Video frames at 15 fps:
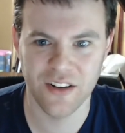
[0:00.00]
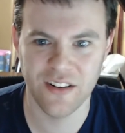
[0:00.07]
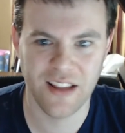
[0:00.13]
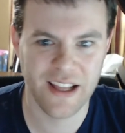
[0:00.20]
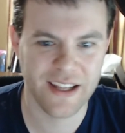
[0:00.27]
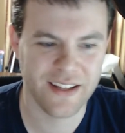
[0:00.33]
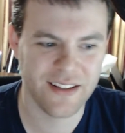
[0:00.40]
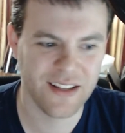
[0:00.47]

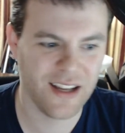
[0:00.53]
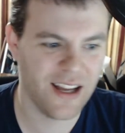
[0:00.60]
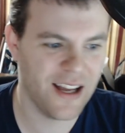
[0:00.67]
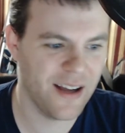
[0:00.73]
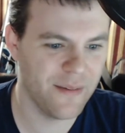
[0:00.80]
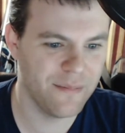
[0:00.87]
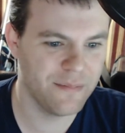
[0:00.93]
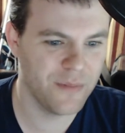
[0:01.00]
like
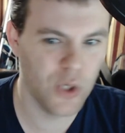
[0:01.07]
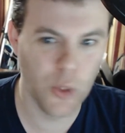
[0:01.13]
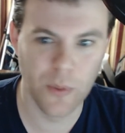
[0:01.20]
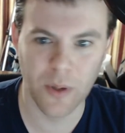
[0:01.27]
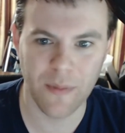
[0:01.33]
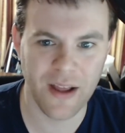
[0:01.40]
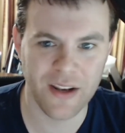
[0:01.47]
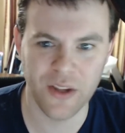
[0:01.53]

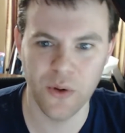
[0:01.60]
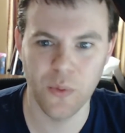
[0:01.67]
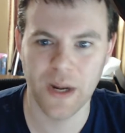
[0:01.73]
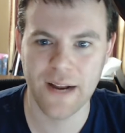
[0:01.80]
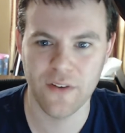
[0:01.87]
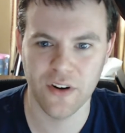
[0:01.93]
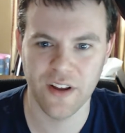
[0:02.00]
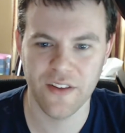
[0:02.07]
Uber Menu,
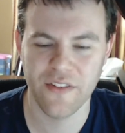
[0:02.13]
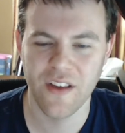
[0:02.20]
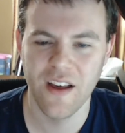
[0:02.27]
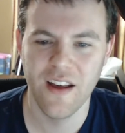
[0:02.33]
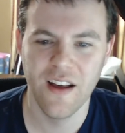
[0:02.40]
whatever it is,